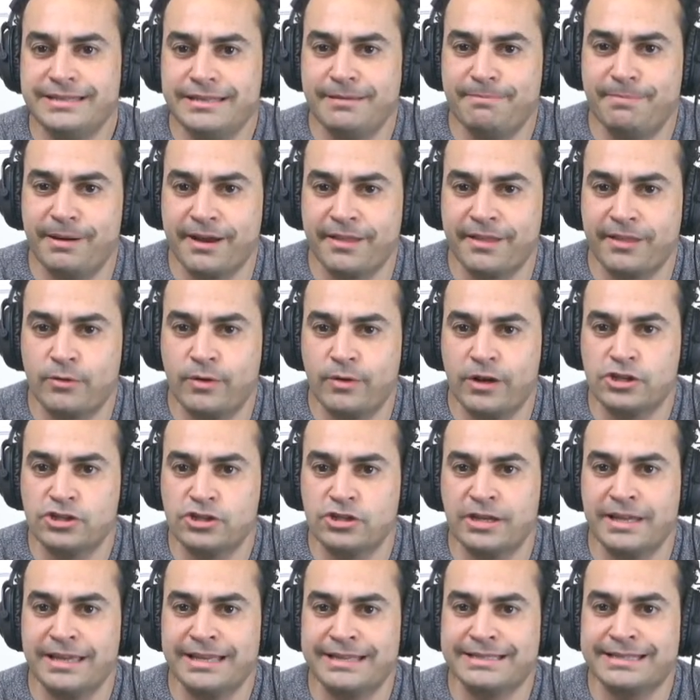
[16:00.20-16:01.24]
part of the
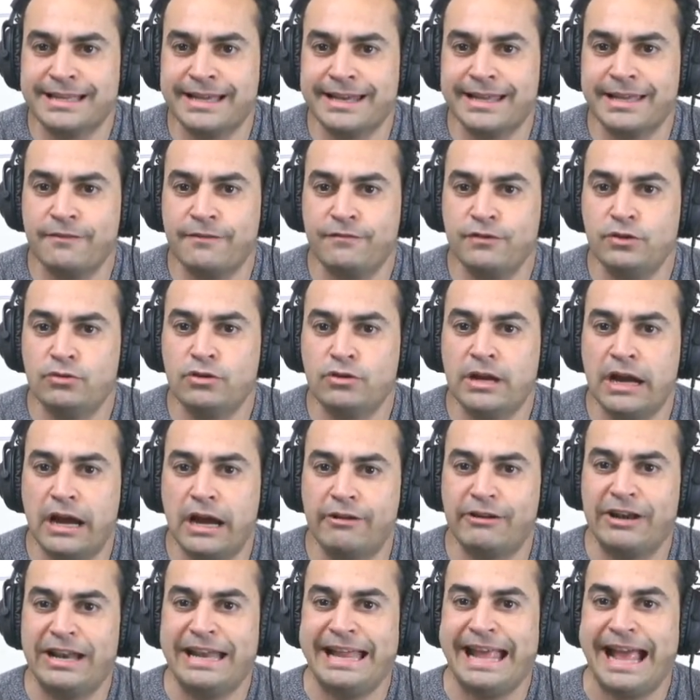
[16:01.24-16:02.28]
question is that if you
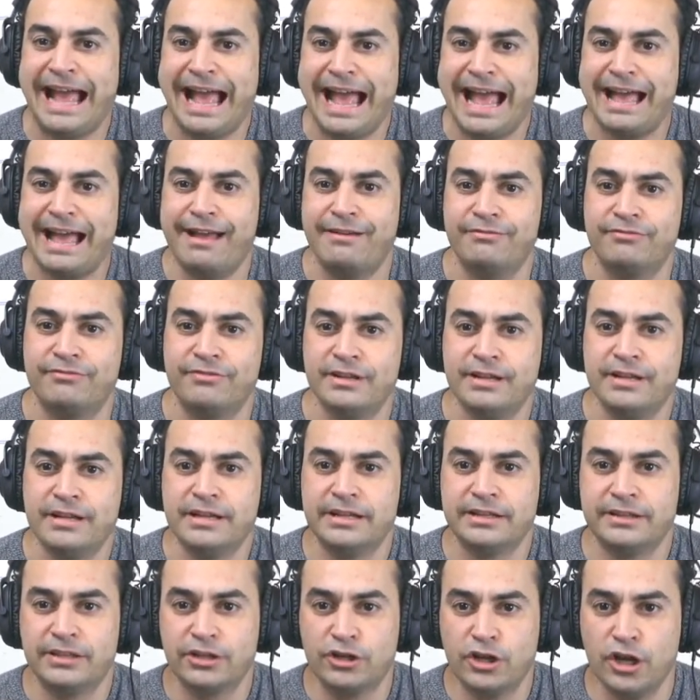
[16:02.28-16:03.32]
currently have
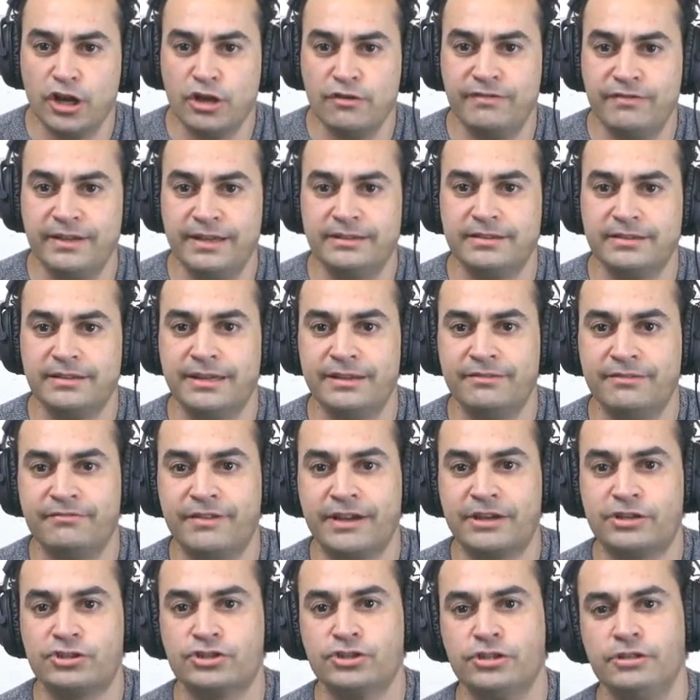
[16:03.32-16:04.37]
the COVID
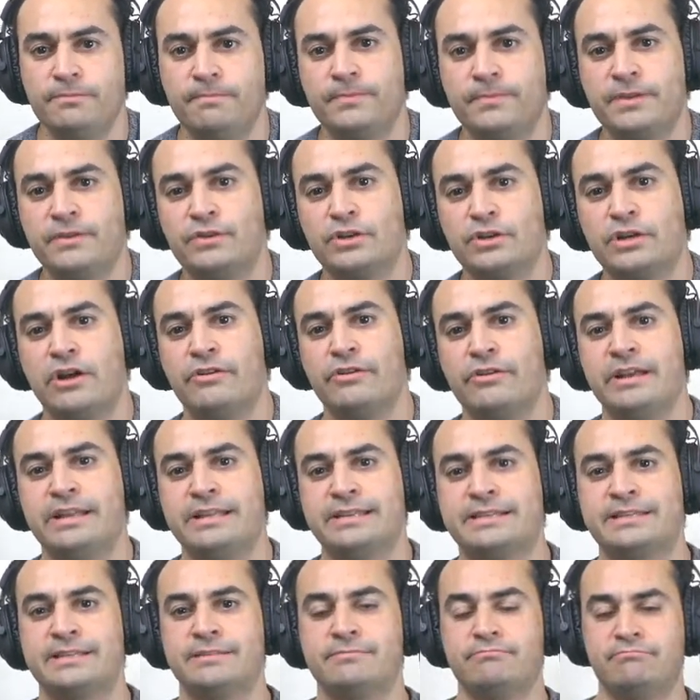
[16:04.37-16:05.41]
infection, if you're
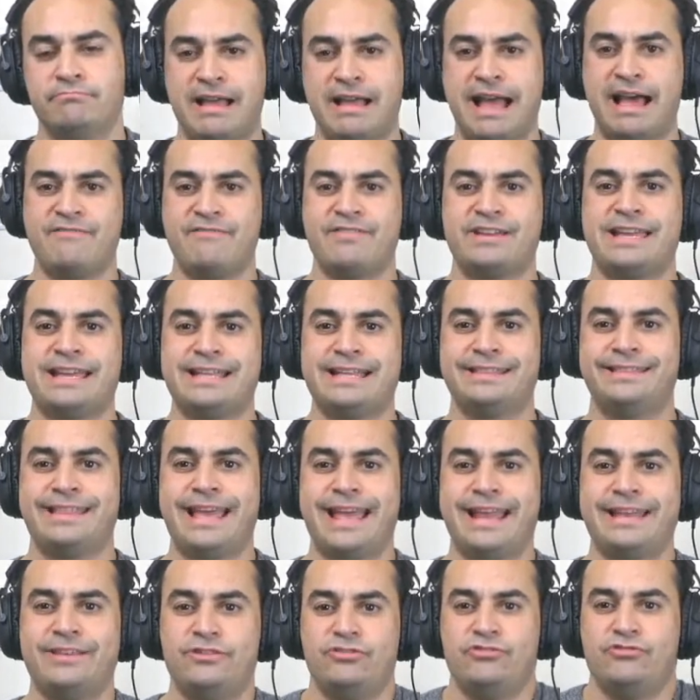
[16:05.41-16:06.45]
currently having it,
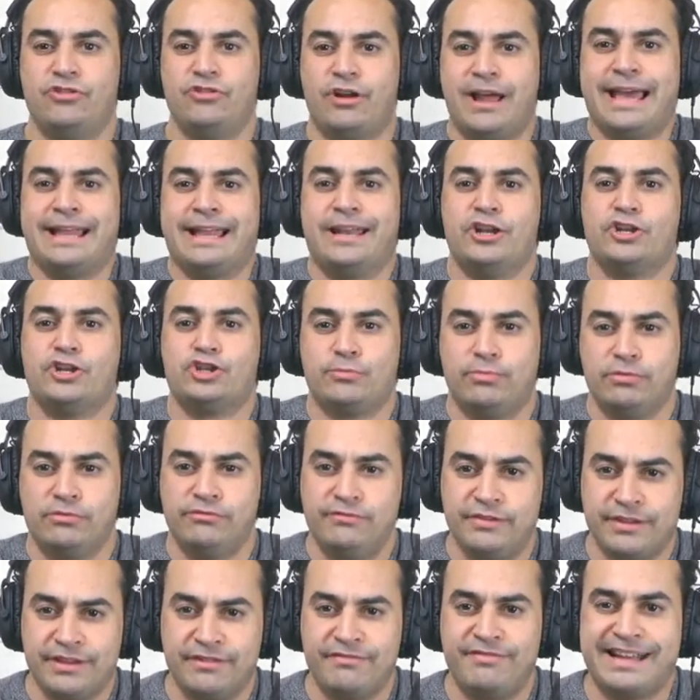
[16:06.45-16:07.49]
then you're not eligible
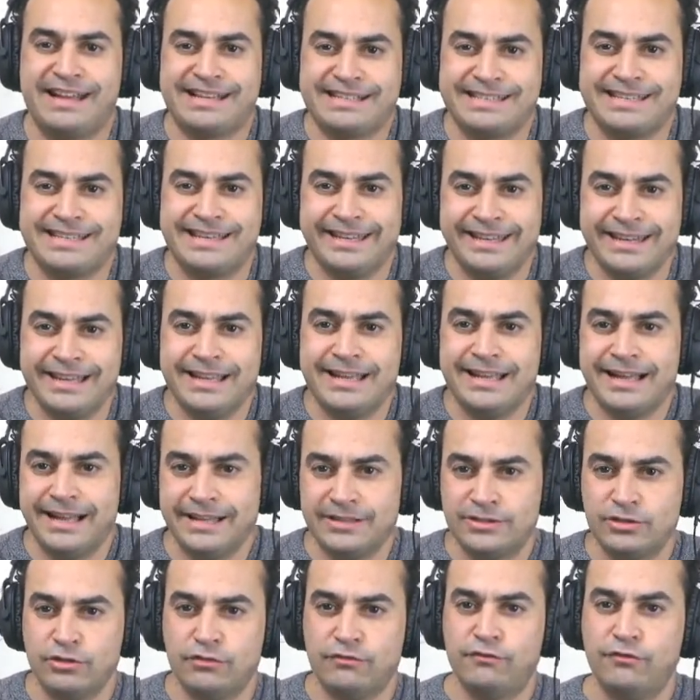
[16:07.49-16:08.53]
for the vaccine
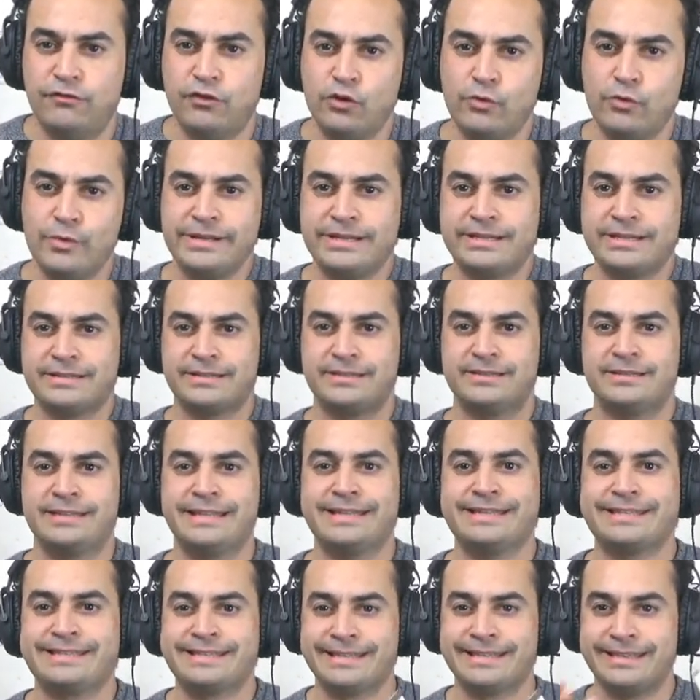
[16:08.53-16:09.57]
until 4 weeks
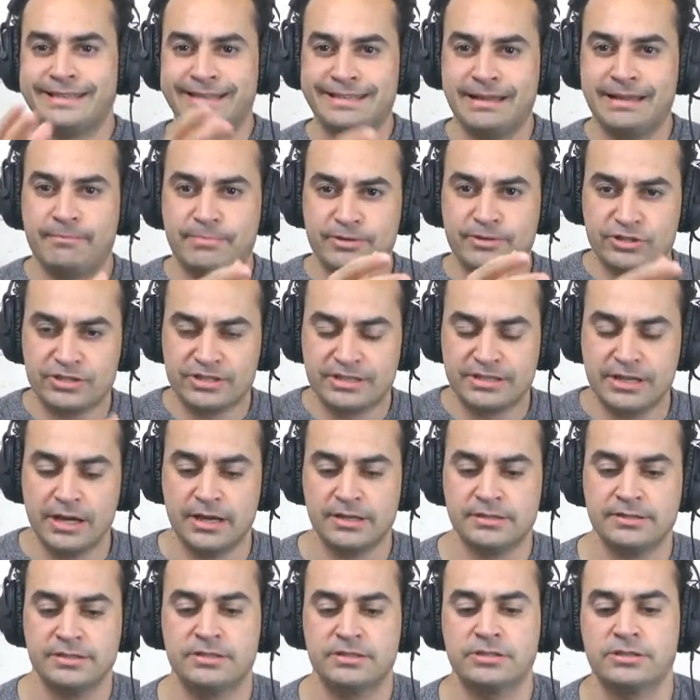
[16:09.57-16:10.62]
since the temperature
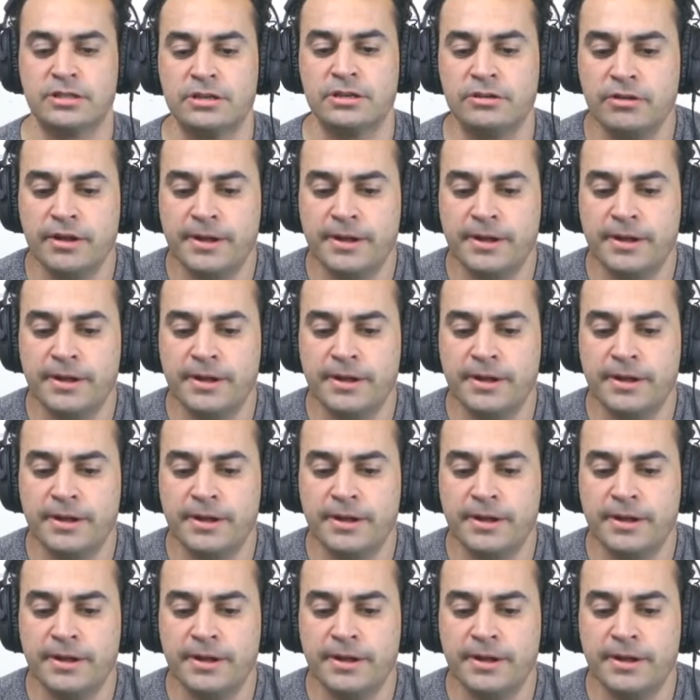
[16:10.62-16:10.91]
started. So